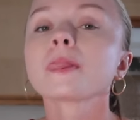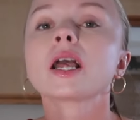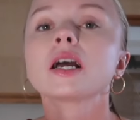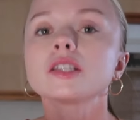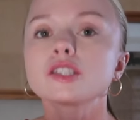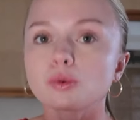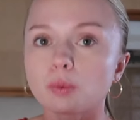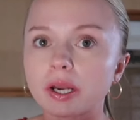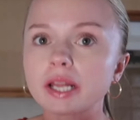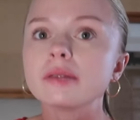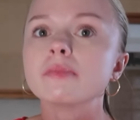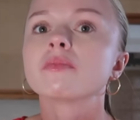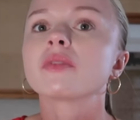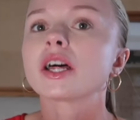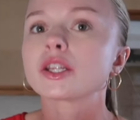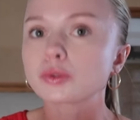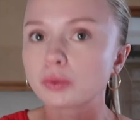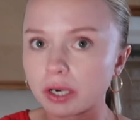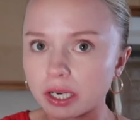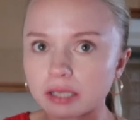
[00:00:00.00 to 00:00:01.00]
That's what it,
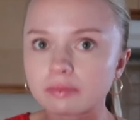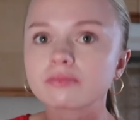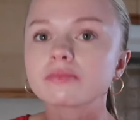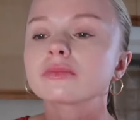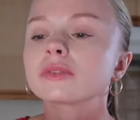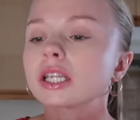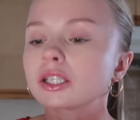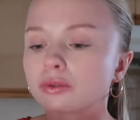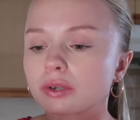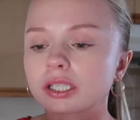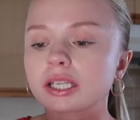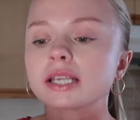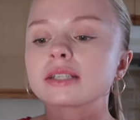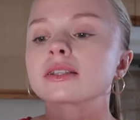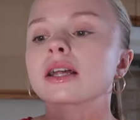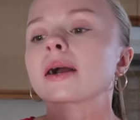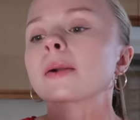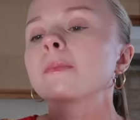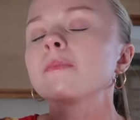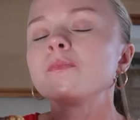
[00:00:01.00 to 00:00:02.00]
that's what it, that's what it
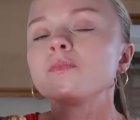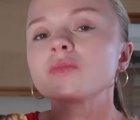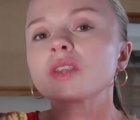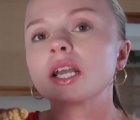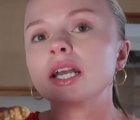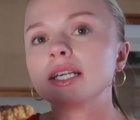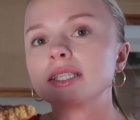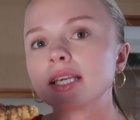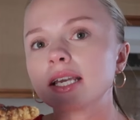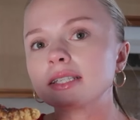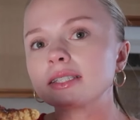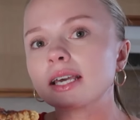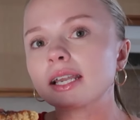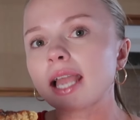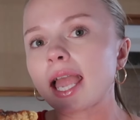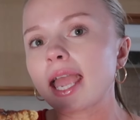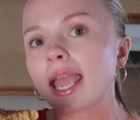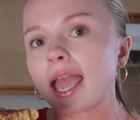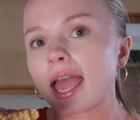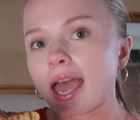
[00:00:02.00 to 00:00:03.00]
tastes like. It tastes like
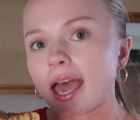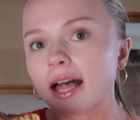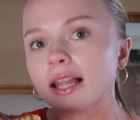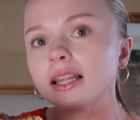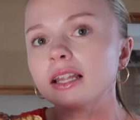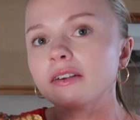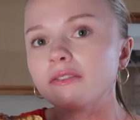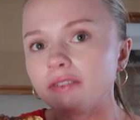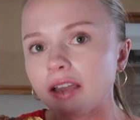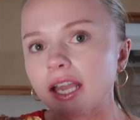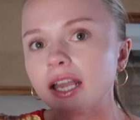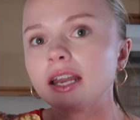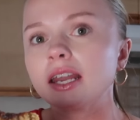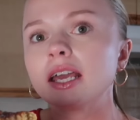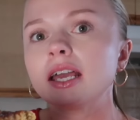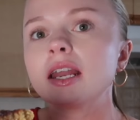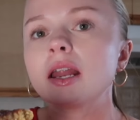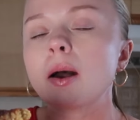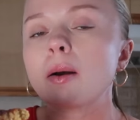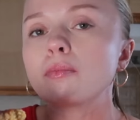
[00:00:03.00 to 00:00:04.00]
a
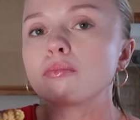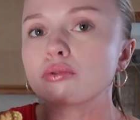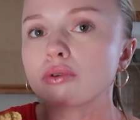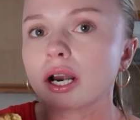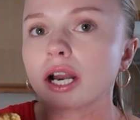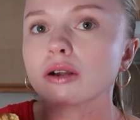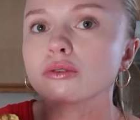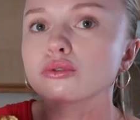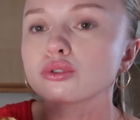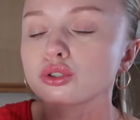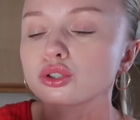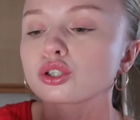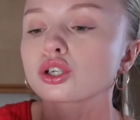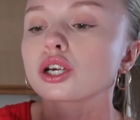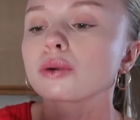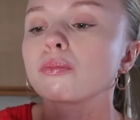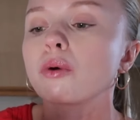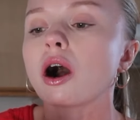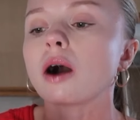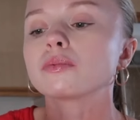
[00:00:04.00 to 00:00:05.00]
elevated brown
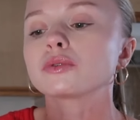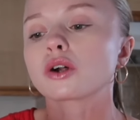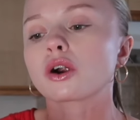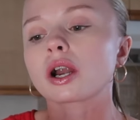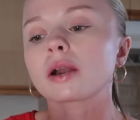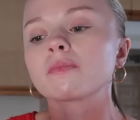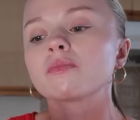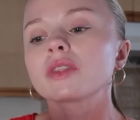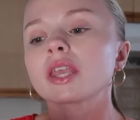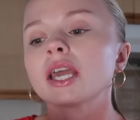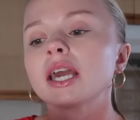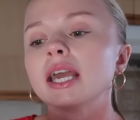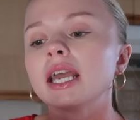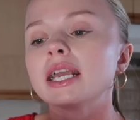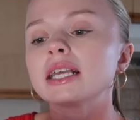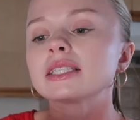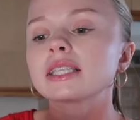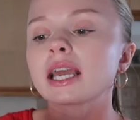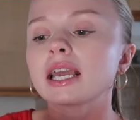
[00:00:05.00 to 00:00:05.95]
sugar Pop-Tart. It